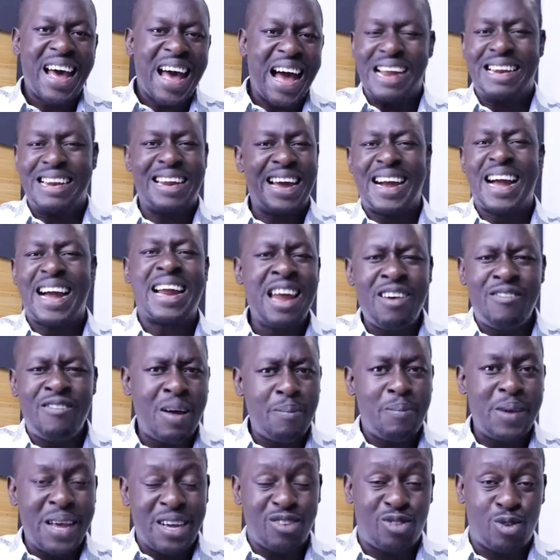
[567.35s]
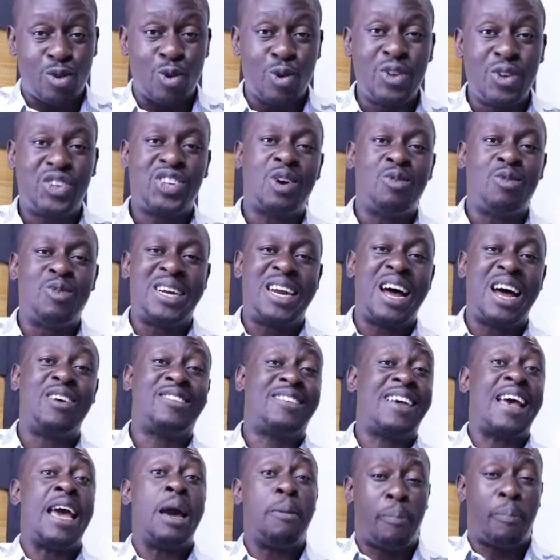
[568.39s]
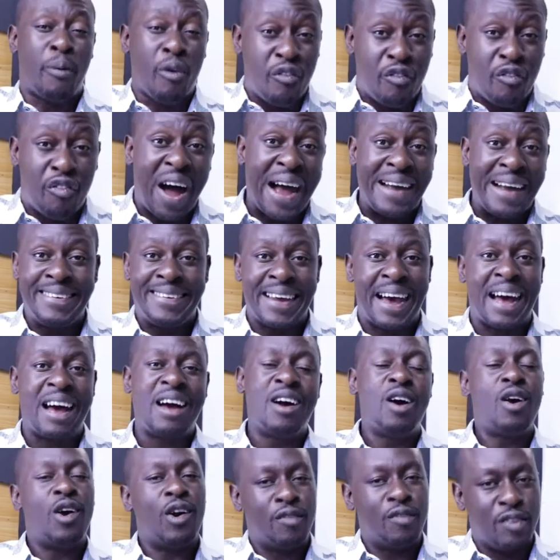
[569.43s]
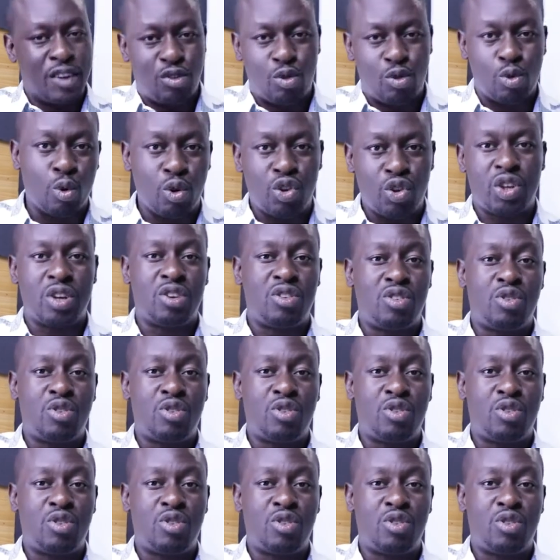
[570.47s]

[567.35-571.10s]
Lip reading: And there can never be a solution without a provider of the solution.